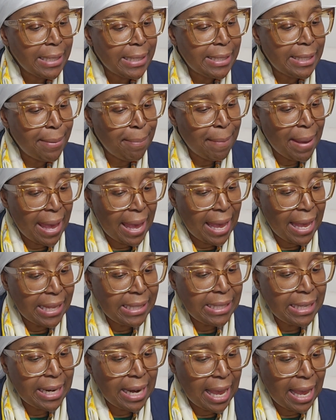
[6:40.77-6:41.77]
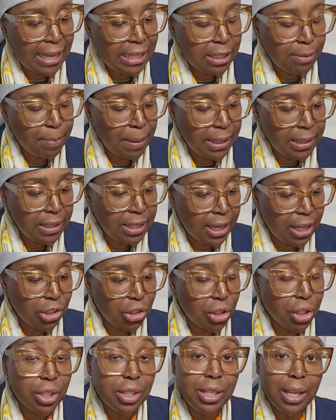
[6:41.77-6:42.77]
demands and
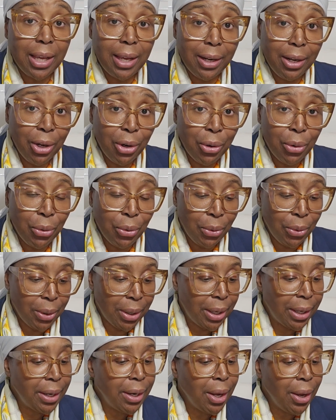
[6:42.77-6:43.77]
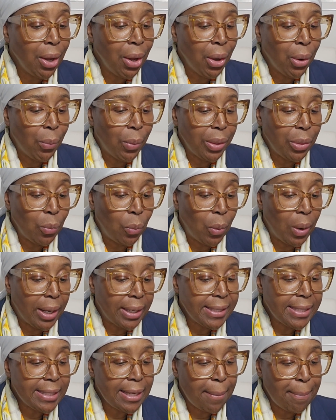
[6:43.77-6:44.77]
expectations in accord with
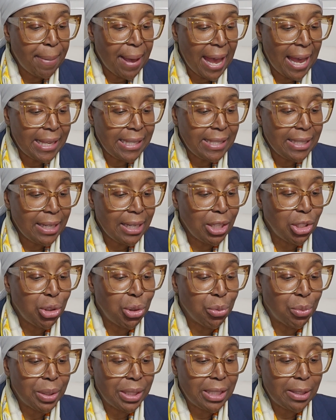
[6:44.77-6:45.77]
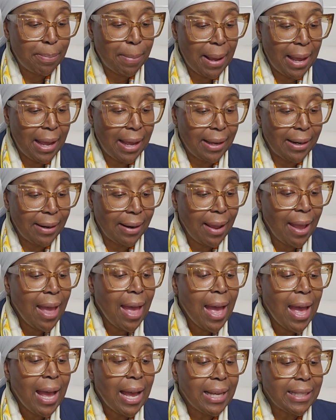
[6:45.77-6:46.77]
one's capacity to respond,
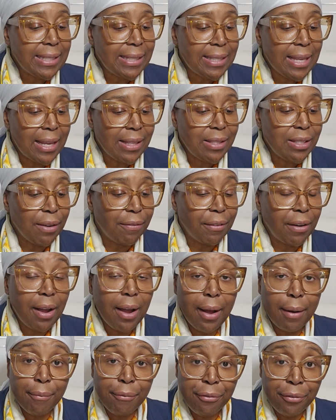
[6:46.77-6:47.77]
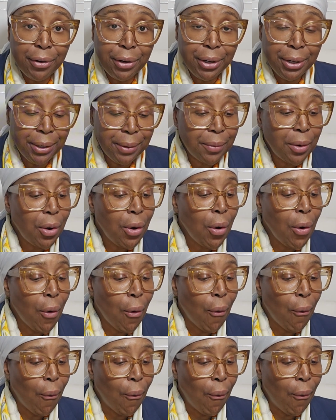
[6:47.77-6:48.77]
a sense of comfort,
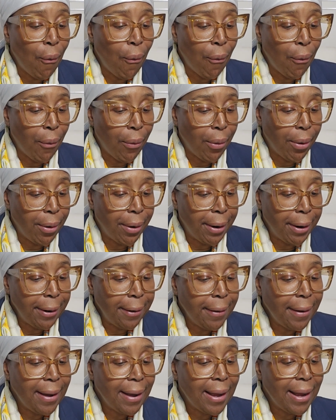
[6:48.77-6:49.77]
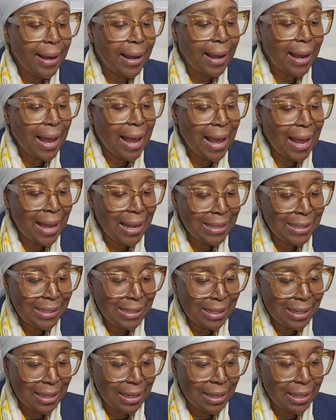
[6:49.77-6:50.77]
or
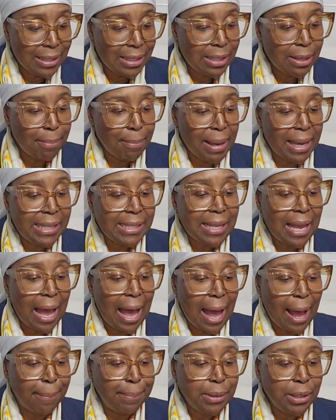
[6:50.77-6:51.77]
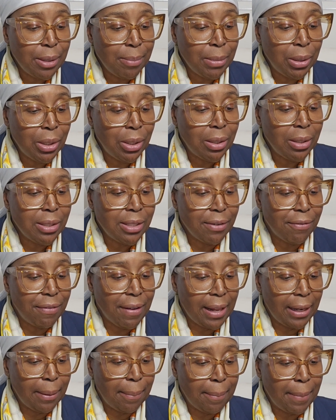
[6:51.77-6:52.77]
consonance makes optimal
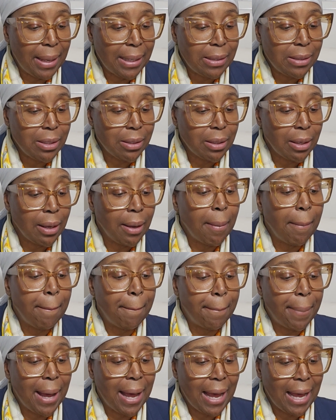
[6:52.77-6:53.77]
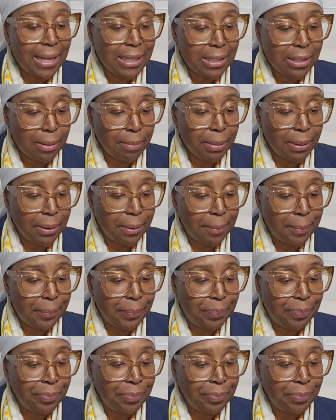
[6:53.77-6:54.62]
development possible.